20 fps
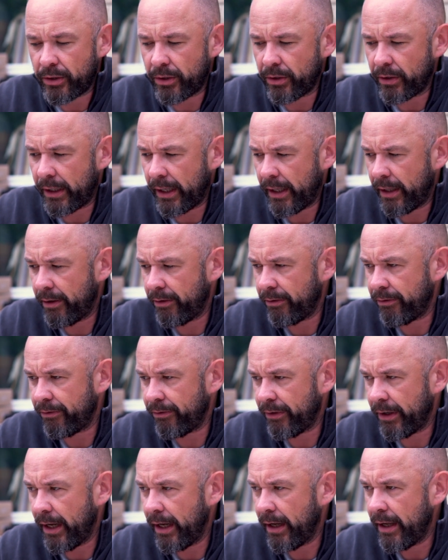to kind
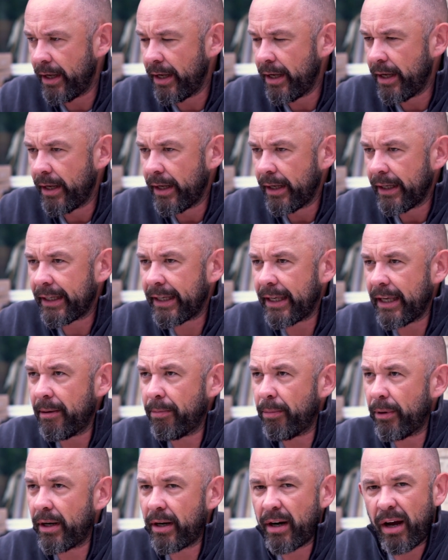of
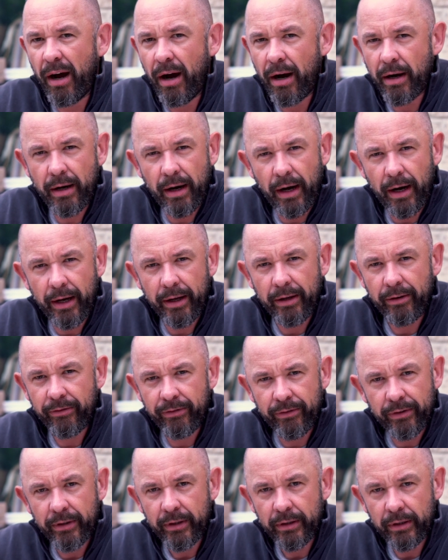keep in an
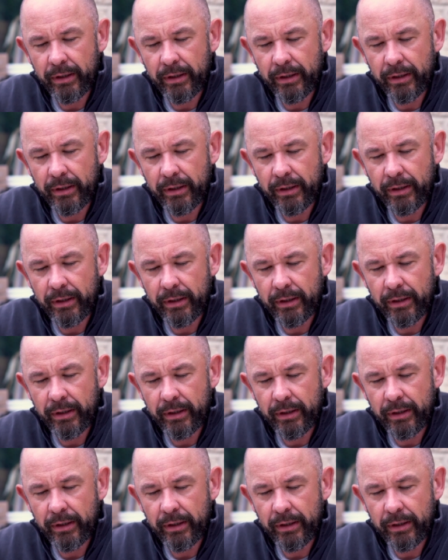archive